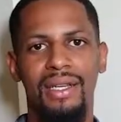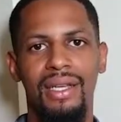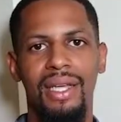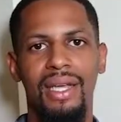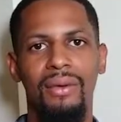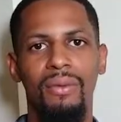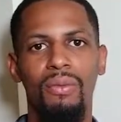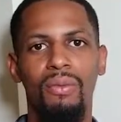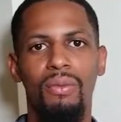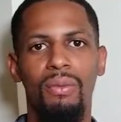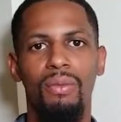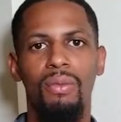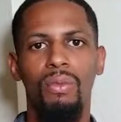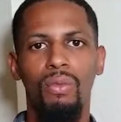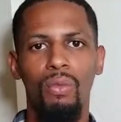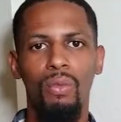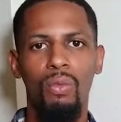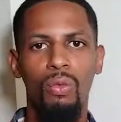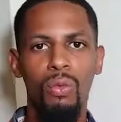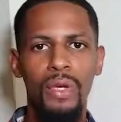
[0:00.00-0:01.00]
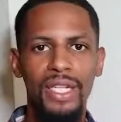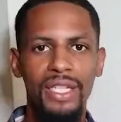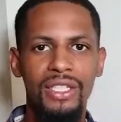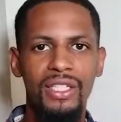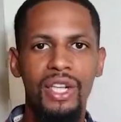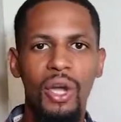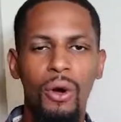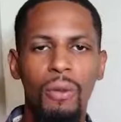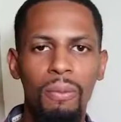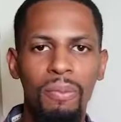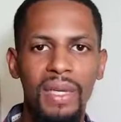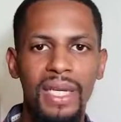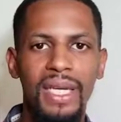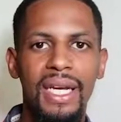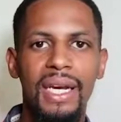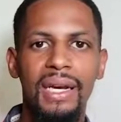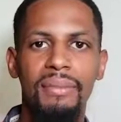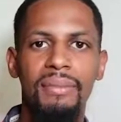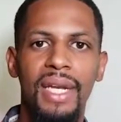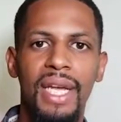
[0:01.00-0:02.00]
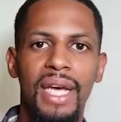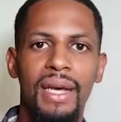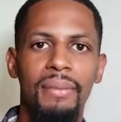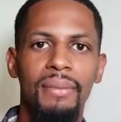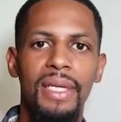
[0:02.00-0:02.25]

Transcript: and we don't become that